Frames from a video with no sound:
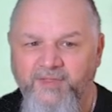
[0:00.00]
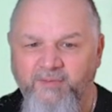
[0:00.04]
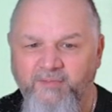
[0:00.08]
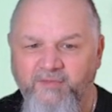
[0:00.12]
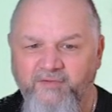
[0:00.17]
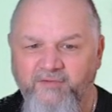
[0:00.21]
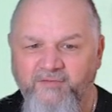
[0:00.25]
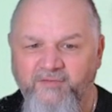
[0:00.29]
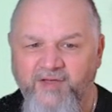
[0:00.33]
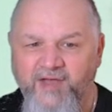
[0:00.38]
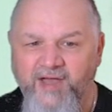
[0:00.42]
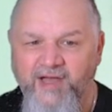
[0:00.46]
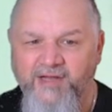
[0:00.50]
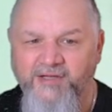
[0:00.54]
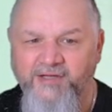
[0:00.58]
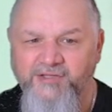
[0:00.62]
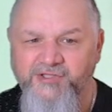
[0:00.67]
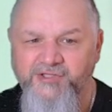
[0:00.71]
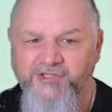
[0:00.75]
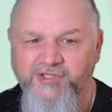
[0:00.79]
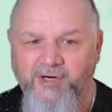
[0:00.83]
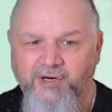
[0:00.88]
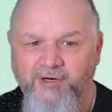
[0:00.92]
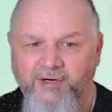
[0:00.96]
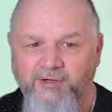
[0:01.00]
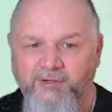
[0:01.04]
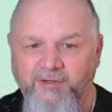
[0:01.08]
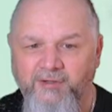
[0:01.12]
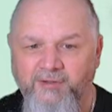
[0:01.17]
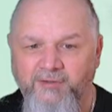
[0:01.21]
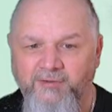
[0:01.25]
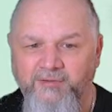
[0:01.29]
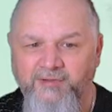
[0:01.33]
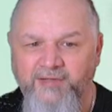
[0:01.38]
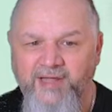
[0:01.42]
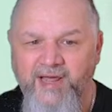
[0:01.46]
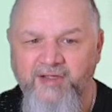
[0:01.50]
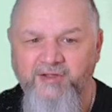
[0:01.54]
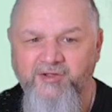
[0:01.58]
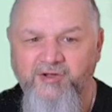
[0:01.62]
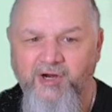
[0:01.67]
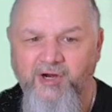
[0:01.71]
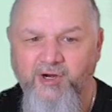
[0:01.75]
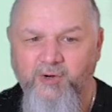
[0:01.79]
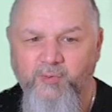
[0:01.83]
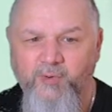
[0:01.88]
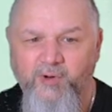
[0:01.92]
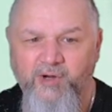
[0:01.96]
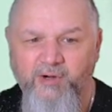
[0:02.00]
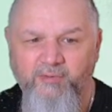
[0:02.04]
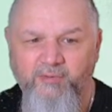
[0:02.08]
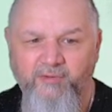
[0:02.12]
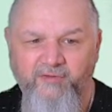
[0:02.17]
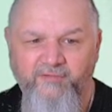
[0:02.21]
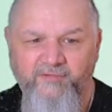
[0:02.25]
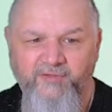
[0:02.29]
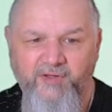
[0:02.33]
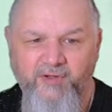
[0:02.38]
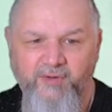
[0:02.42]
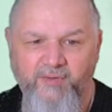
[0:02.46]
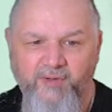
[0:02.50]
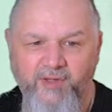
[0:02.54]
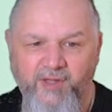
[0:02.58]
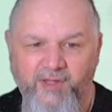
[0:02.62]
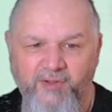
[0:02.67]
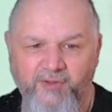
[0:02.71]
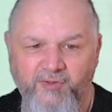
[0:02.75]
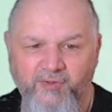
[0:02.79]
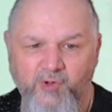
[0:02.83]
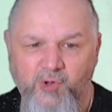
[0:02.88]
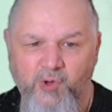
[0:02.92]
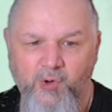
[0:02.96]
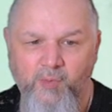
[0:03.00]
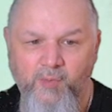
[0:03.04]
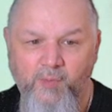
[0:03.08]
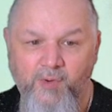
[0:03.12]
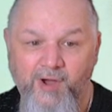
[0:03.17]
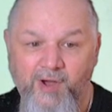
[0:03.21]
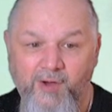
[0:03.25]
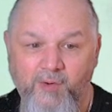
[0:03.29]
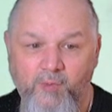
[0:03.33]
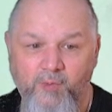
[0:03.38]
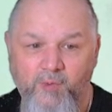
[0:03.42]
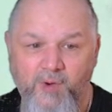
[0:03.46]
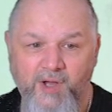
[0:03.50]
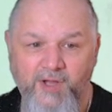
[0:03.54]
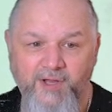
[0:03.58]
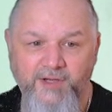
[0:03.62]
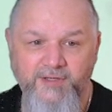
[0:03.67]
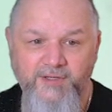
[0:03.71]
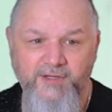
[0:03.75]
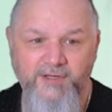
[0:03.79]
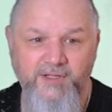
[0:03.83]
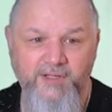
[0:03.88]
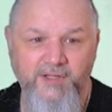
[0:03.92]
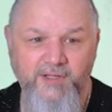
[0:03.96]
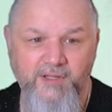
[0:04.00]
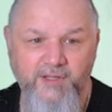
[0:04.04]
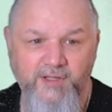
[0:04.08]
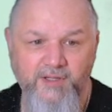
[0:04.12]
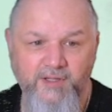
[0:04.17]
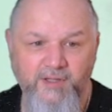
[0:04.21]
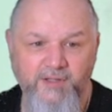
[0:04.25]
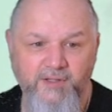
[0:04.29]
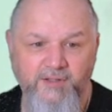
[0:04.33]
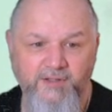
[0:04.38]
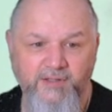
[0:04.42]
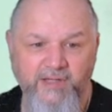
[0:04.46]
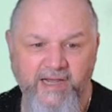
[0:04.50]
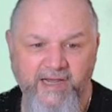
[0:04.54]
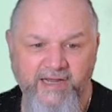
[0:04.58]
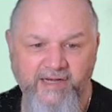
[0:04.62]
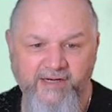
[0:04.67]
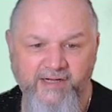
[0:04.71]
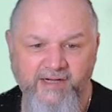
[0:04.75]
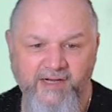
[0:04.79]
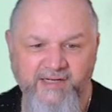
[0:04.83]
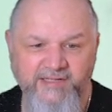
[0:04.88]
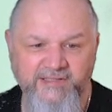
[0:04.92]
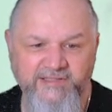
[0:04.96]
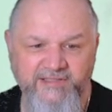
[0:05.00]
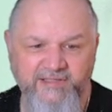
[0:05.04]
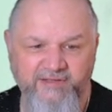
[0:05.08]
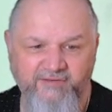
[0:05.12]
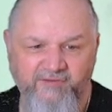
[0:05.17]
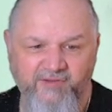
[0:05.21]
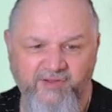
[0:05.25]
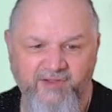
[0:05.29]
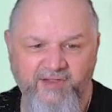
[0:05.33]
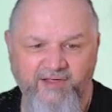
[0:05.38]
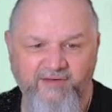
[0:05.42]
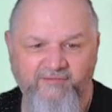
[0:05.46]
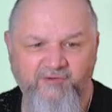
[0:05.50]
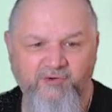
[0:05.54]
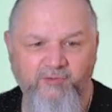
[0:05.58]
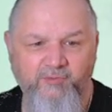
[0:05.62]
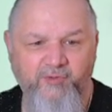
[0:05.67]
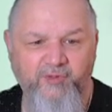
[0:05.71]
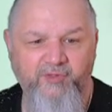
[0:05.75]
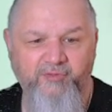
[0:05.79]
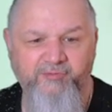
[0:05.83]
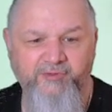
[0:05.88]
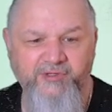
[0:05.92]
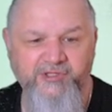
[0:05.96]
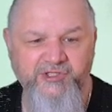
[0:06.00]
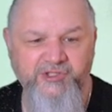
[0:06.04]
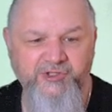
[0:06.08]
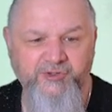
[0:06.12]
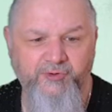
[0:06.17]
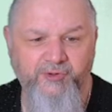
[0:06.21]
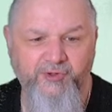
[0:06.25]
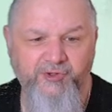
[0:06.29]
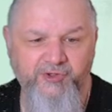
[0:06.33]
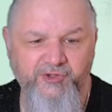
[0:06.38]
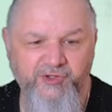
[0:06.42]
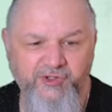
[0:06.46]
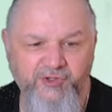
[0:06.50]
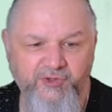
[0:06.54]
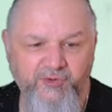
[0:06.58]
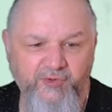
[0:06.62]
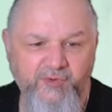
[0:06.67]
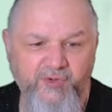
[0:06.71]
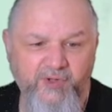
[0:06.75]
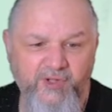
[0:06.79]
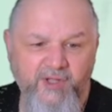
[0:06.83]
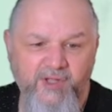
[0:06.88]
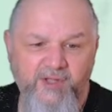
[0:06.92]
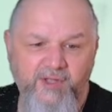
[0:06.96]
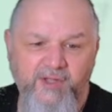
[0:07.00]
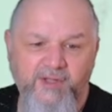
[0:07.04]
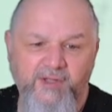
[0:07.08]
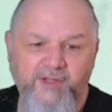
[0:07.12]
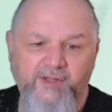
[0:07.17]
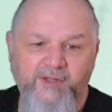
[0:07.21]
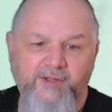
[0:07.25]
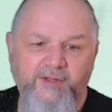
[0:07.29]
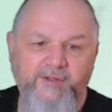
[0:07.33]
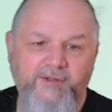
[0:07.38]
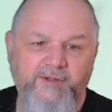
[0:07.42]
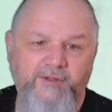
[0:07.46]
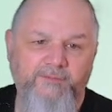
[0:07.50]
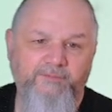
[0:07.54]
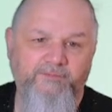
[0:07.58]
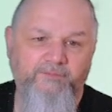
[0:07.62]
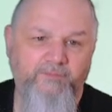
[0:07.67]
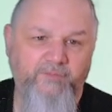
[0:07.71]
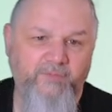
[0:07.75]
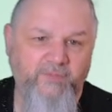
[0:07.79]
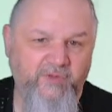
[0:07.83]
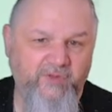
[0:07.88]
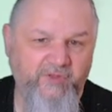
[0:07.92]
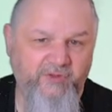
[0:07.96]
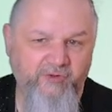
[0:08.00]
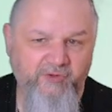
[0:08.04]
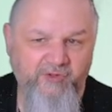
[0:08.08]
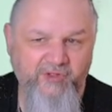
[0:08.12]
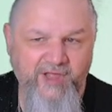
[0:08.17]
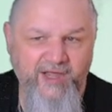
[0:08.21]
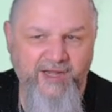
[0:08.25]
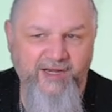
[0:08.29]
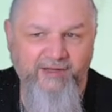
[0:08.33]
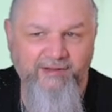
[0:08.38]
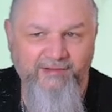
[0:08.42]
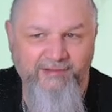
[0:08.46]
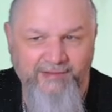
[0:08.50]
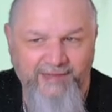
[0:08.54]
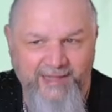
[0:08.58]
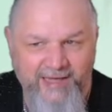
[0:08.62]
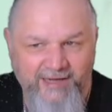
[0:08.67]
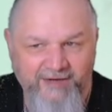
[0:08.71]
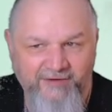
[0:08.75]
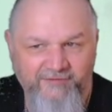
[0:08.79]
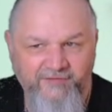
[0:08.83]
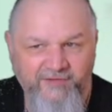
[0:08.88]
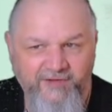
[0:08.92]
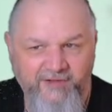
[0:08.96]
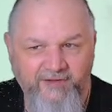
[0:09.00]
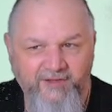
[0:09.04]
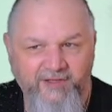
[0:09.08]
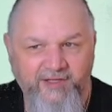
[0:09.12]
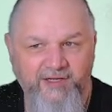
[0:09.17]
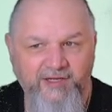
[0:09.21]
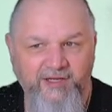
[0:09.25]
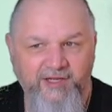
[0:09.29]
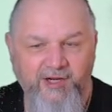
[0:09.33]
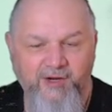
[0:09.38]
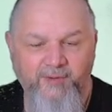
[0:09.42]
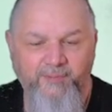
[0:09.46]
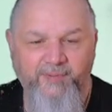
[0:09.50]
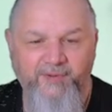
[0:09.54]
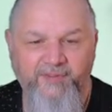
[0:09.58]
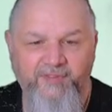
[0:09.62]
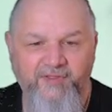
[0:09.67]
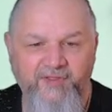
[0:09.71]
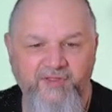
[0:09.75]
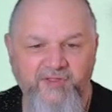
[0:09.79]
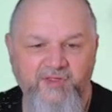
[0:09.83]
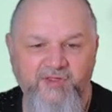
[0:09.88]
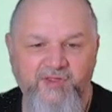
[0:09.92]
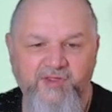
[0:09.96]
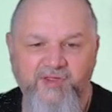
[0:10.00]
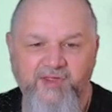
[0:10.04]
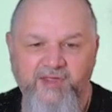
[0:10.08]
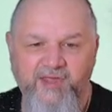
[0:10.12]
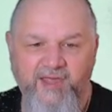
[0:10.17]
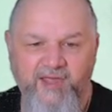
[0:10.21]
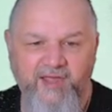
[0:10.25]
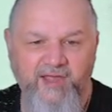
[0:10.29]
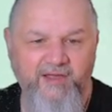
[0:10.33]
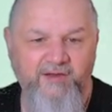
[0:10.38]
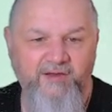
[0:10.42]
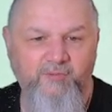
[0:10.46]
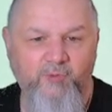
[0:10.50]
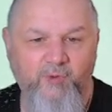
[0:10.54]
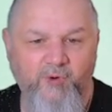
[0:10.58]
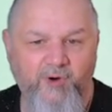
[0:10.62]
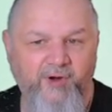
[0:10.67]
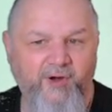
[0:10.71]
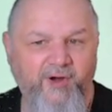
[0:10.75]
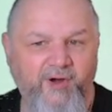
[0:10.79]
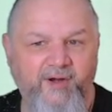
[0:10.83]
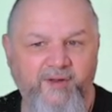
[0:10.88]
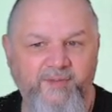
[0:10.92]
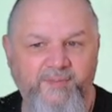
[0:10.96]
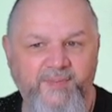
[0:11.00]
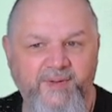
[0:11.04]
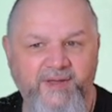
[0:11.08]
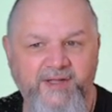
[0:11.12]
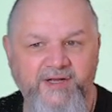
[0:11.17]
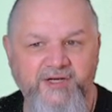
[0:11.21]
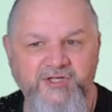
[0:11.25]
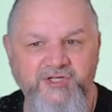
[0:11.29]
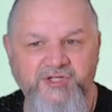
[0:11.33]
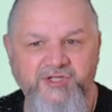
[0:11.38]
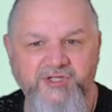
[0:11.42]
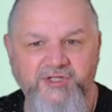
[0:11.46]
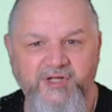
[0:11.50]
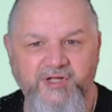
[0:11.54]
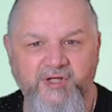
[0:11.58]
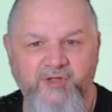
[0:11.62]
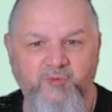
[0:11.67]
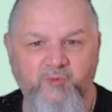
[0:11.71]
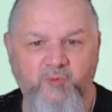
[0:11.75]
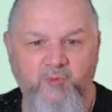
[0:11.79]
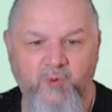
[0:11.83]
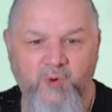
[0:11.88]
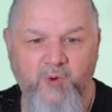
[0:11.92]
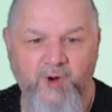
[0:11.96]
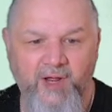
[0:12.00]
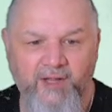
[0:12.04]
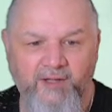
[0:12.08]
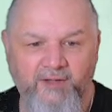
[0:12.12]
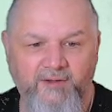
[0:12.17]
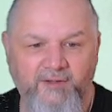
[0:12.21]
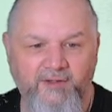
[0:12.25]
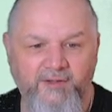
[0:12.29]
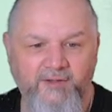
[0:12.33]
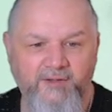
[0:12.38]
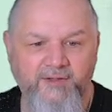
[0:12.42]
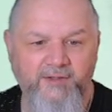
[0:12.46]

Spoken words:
we've got our last card we're going to review is Home 1. 8 cost, 7/7 with Restore 2. There's not a lot of healing in here, but this can work in a pinch as well.